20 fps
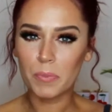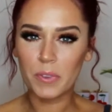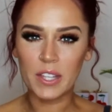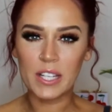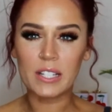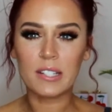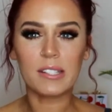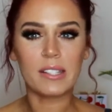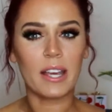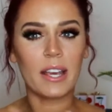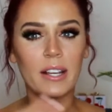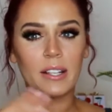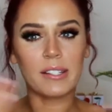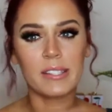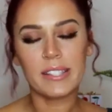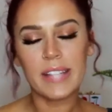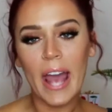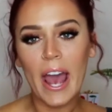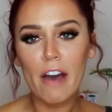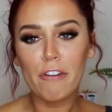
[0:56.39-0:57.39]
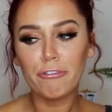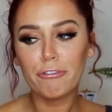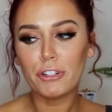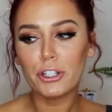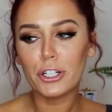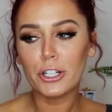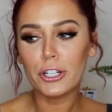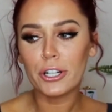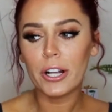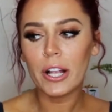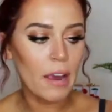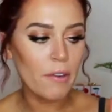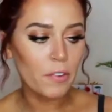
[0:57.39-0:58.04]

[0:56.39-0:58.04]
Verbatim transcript: things like Zaful.